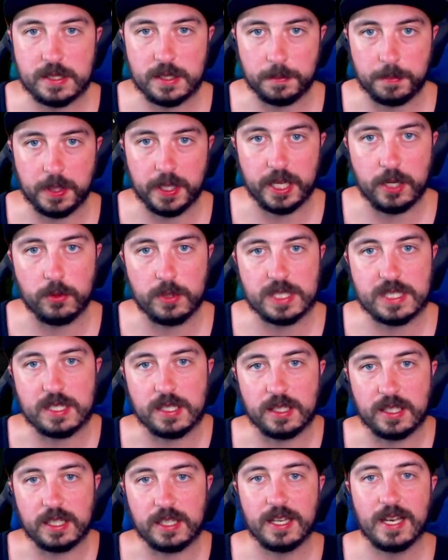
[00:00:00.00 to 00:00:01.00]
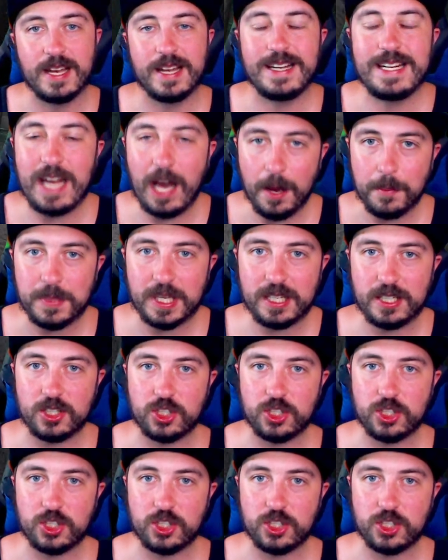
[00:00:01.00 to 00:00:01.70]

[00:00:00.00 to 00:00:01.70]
to play recently. Now I'm going to